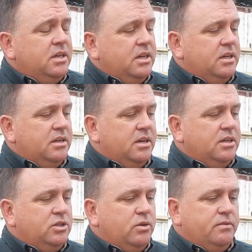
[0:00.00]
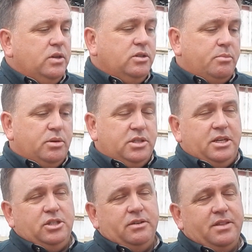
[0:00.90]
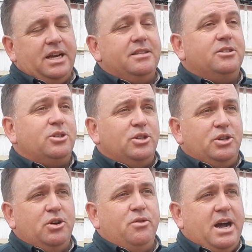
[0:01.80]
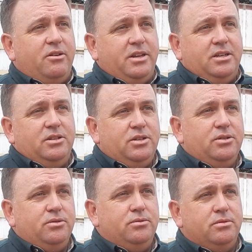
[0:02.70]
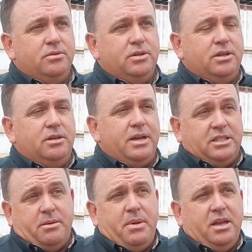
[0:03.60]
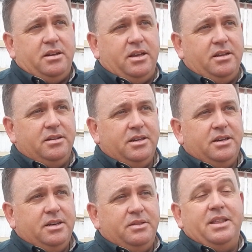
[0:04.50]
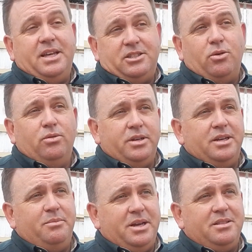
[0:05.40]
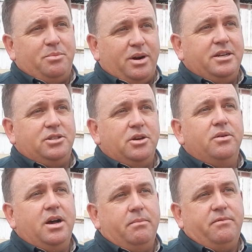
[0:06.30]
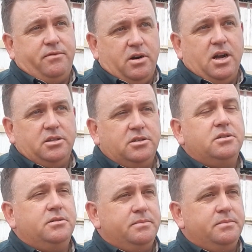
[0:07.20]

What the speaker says: and so if there's a percentage of that that's going to go out into as a mandate, then that's only going to make the price go up for us.